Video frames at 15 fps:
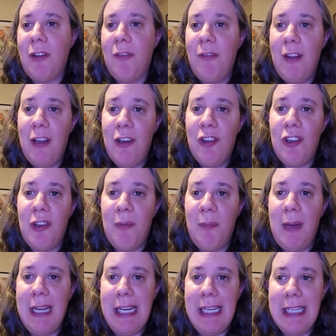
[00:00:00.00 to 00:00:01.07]
fish and
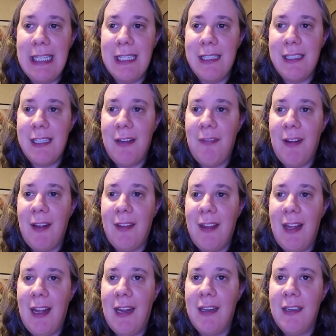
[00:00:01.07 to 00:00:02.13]
meat and stuff like
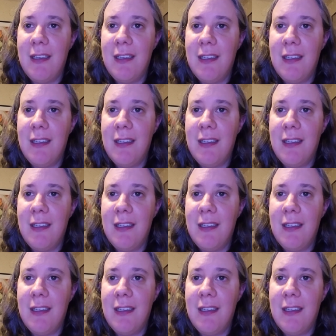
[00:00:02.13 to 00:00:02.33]
that.